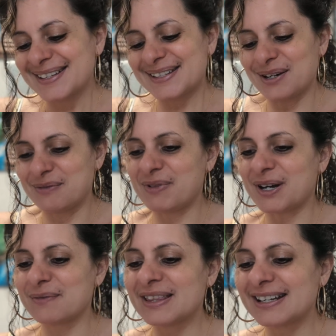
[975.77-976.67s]
so
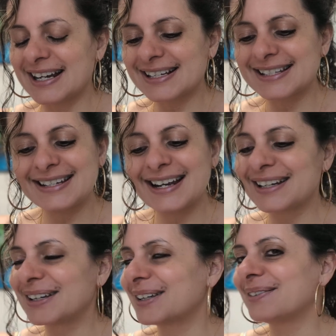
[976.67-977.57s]
bottom of the next
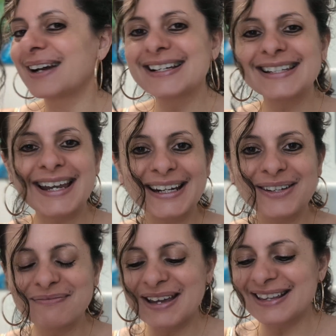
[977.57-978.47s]
deck, you guys can't
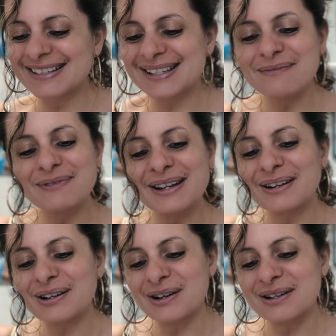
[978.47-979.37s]
even make this up. We
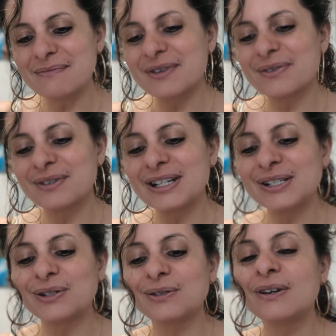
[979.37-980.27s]
got card number
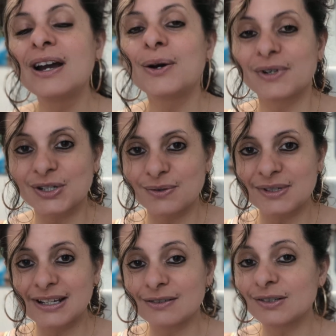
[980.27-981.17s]
32, which
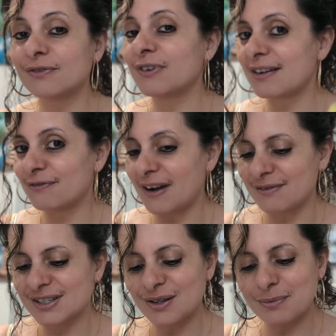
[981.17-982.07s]
goes down to a five.
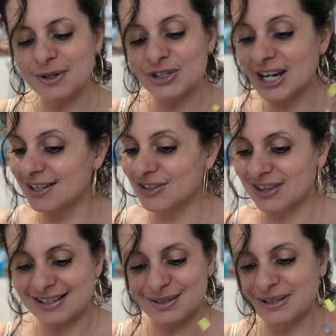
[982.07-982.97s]
Five is all about change.
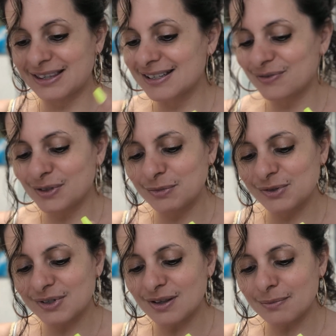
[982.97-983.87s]
That's what this full
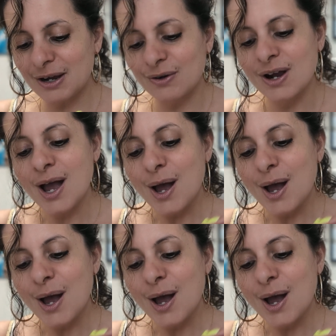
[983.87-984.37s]
moon's all about.